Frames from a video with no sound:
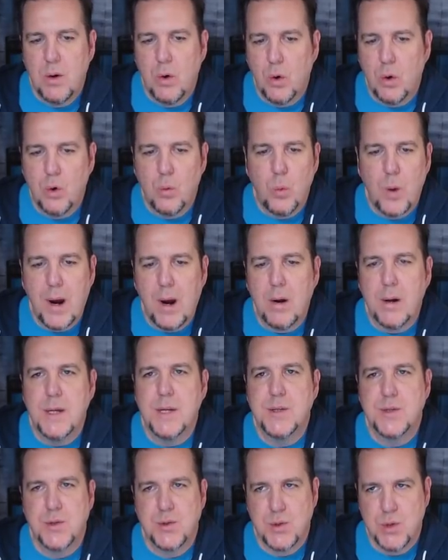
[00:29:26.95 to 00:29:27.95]
or where
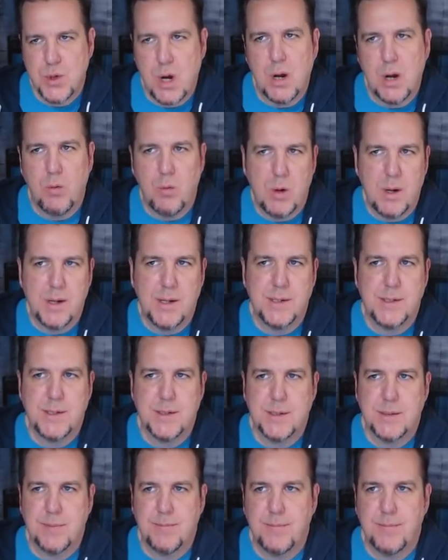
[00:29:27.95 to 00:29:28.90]
his truck was.